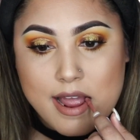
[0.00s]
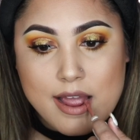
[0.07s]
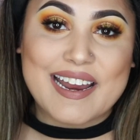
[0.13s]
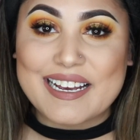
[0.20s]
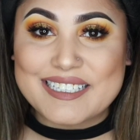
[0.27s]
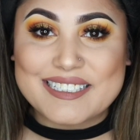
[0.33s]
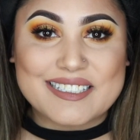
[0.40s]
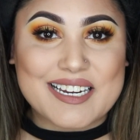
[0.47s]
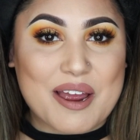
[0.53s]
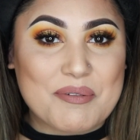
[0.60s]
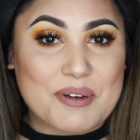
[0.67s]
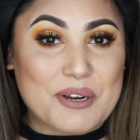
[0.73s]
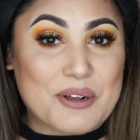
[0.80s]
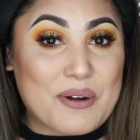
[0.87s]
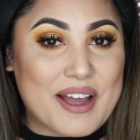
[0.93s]
Next, I'm
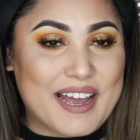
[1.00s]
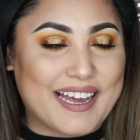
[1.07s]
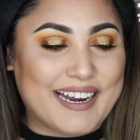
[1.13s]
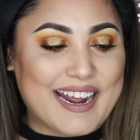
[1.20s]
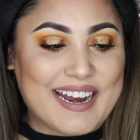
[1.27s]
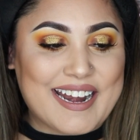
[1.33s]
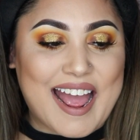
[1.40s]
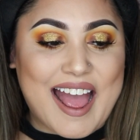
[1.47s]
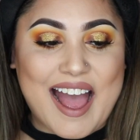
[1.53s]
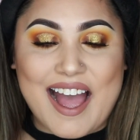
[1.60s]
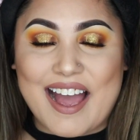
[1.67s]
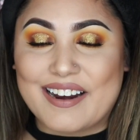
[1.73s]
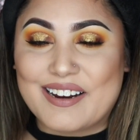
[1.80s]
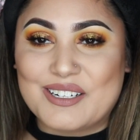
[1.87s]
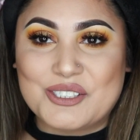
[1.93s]
gonna go ahead and
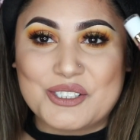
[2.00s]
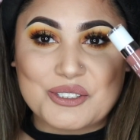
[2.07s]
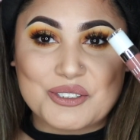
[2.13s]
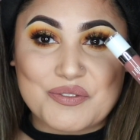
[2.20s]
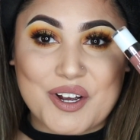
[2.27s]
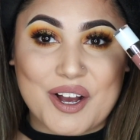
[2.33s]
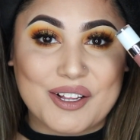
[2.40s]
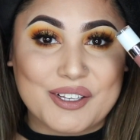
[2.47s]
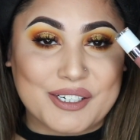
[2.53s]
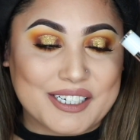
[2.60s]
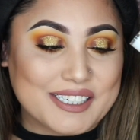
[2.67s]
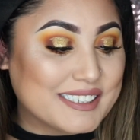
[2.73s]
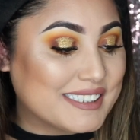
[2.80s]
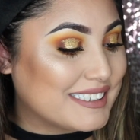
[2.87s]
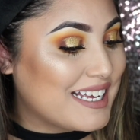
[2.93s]
add Dose of
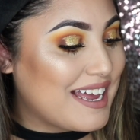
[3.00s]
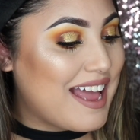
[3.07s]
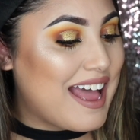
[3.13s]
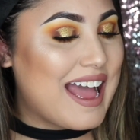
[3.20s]
Colors